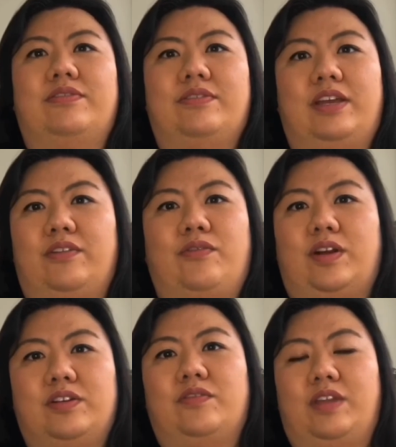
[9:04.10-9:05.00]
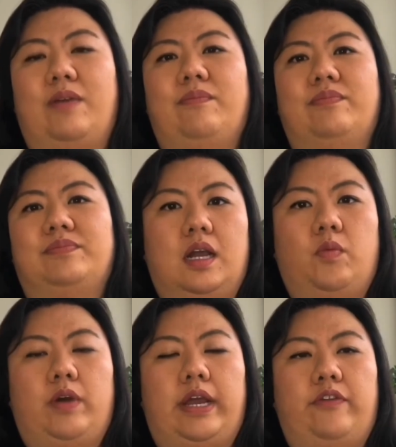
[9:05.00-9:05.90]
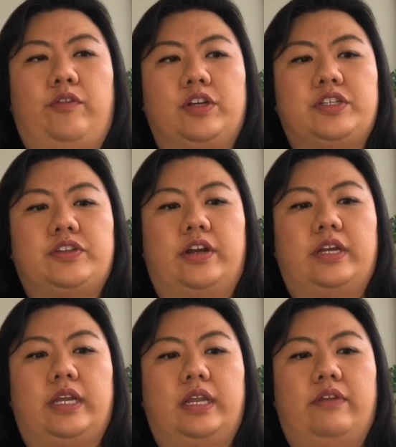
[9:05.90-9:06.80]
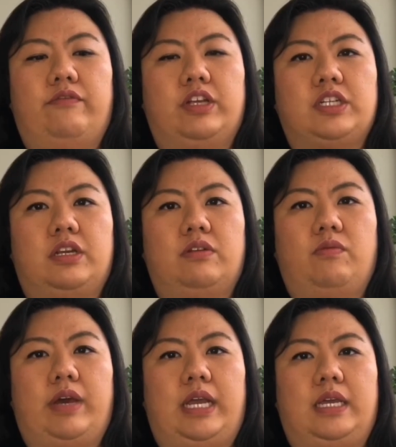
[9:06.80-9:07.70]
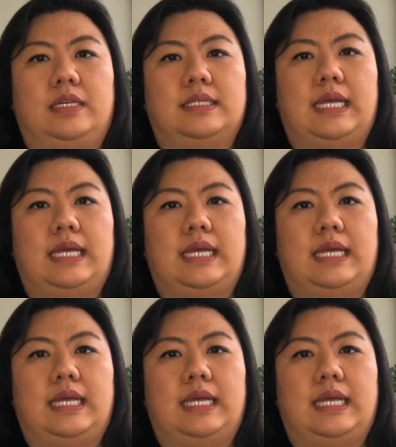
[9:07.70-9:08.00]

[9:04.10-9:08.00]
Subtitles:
in front of them. When I first started Envision Weddings,